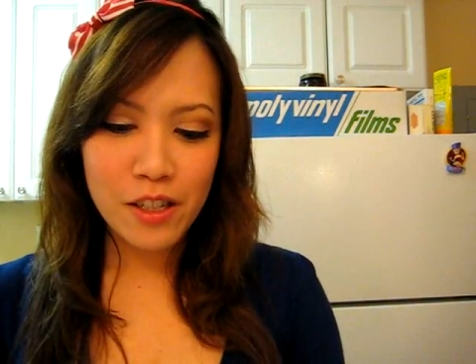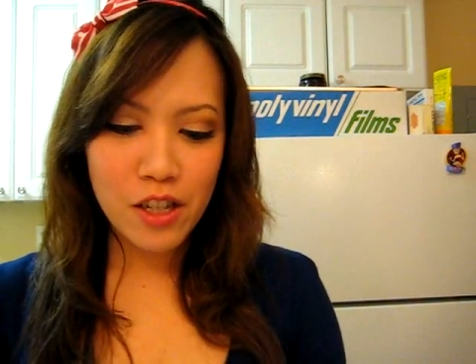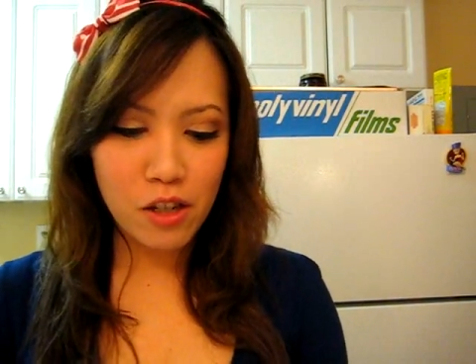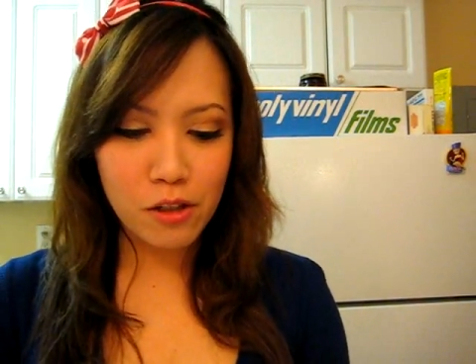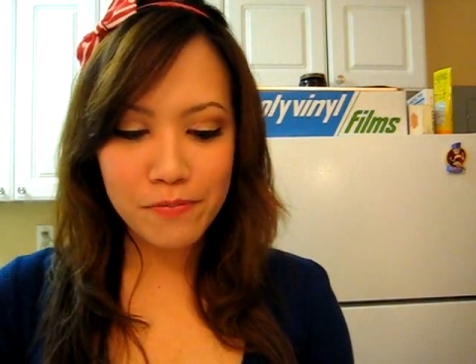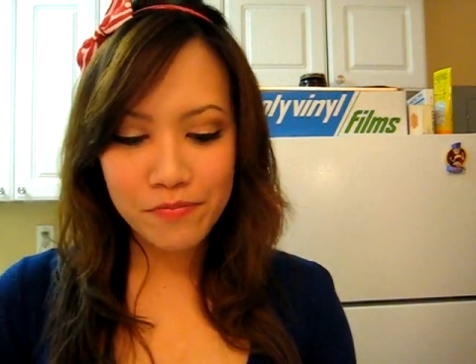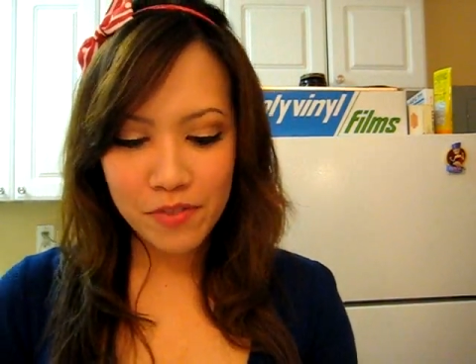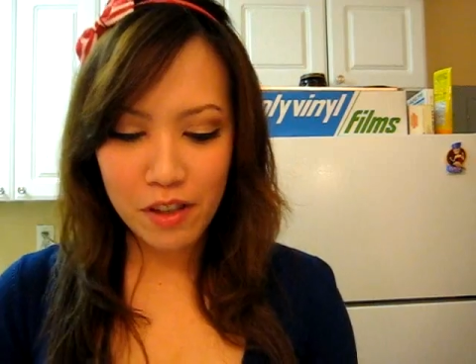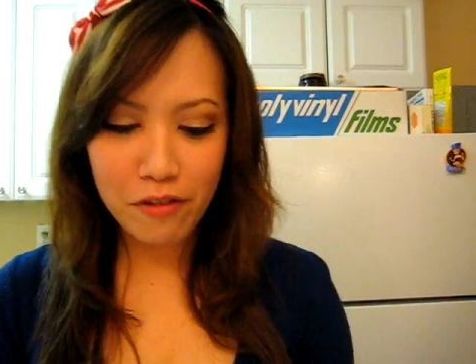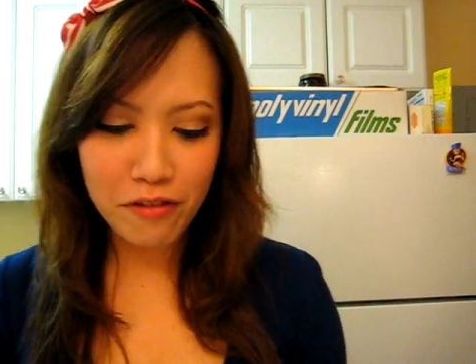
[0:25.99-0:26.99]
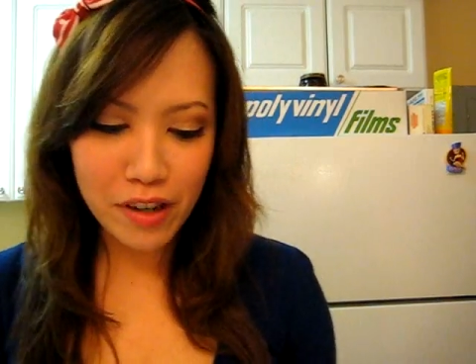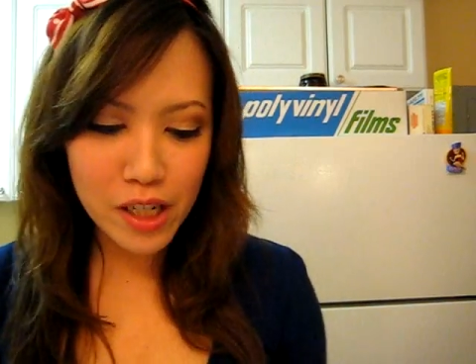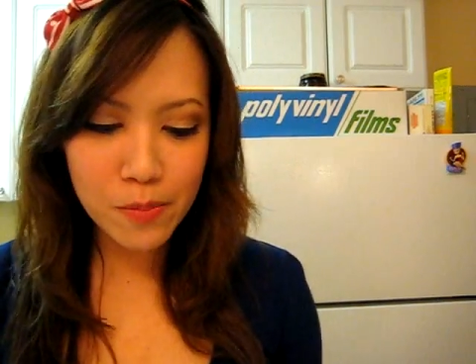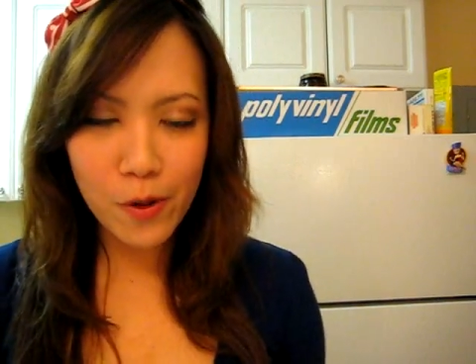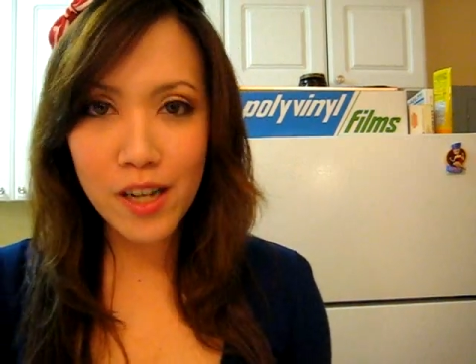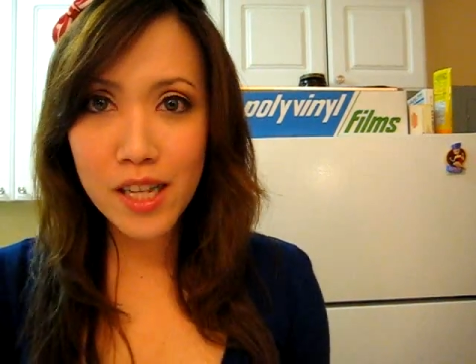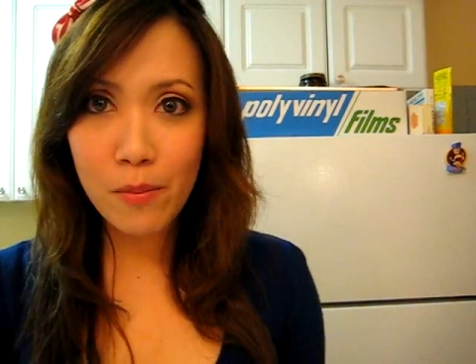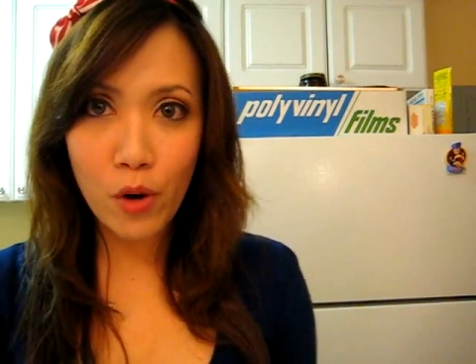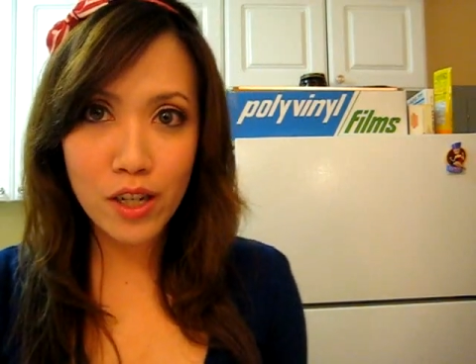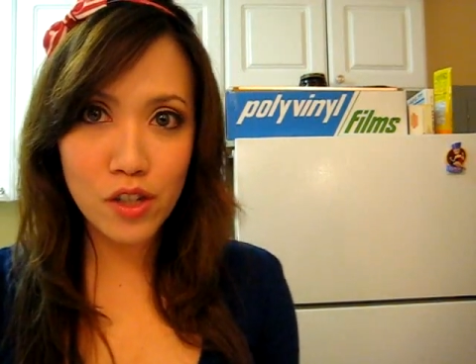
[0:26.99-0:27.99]
So the first brush
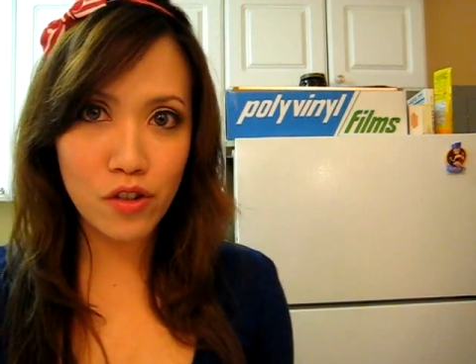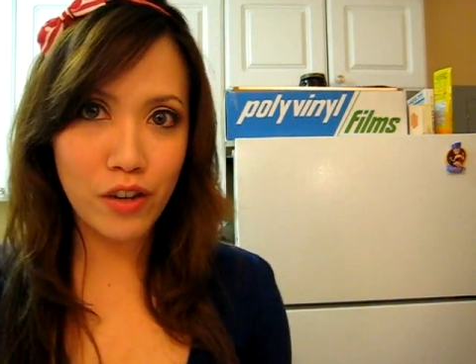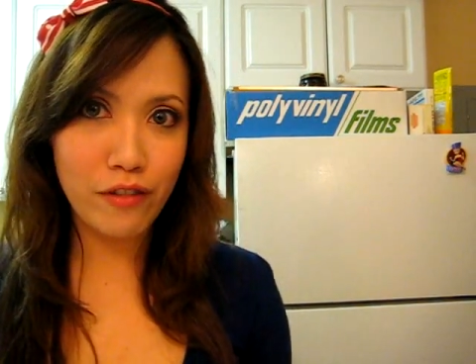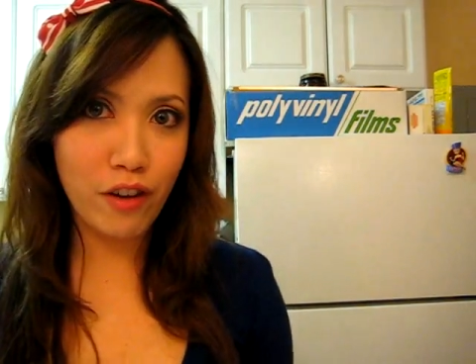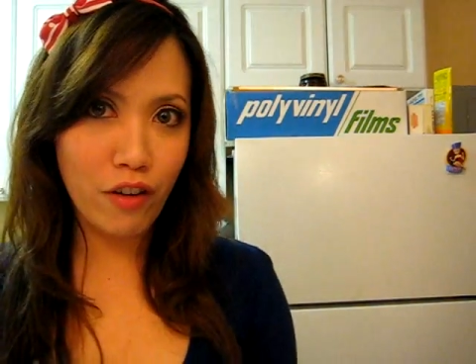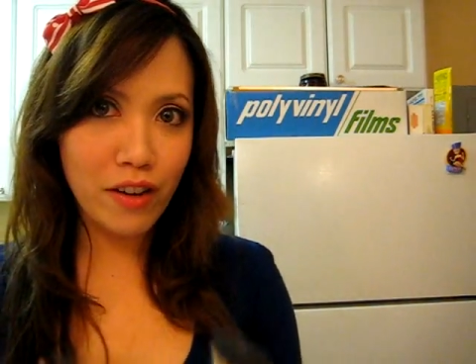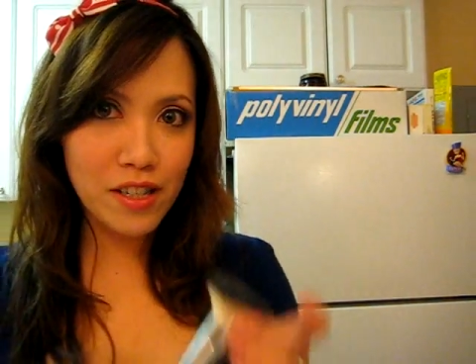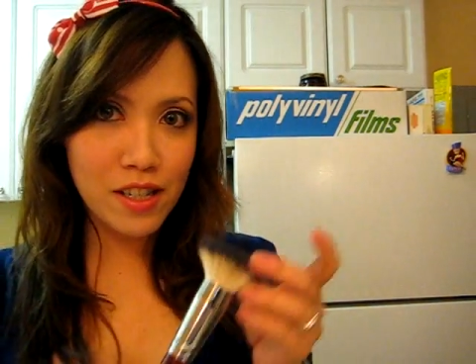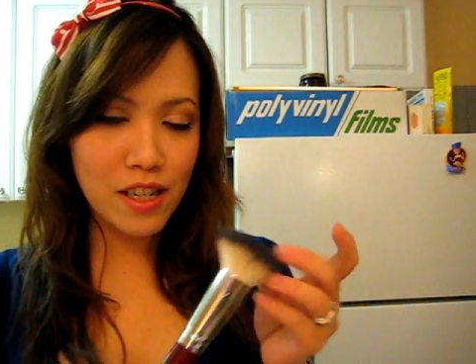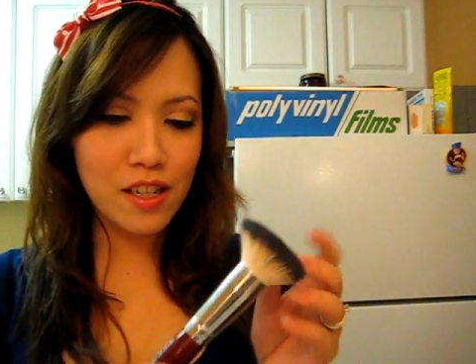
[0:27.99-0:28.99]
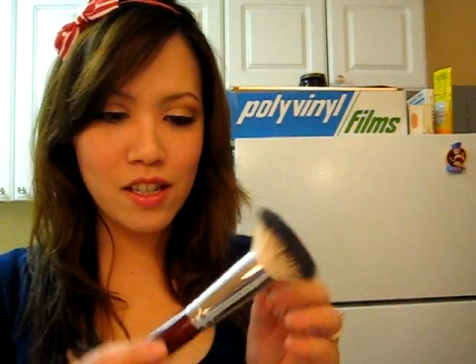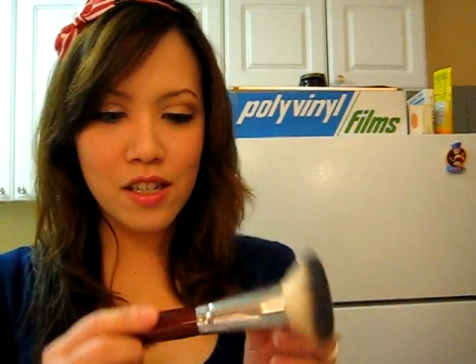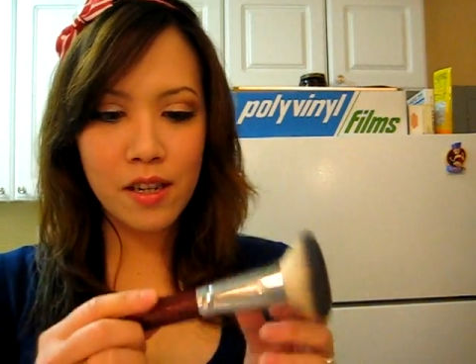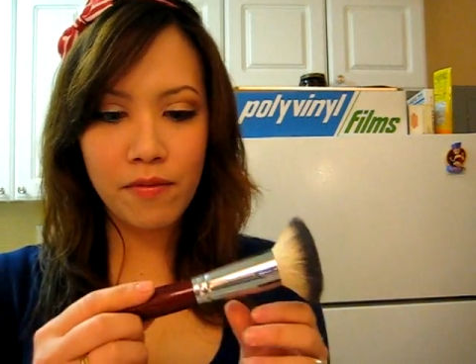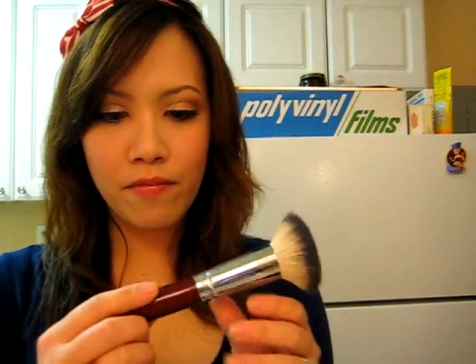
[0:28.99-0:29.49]
I'm going to review is this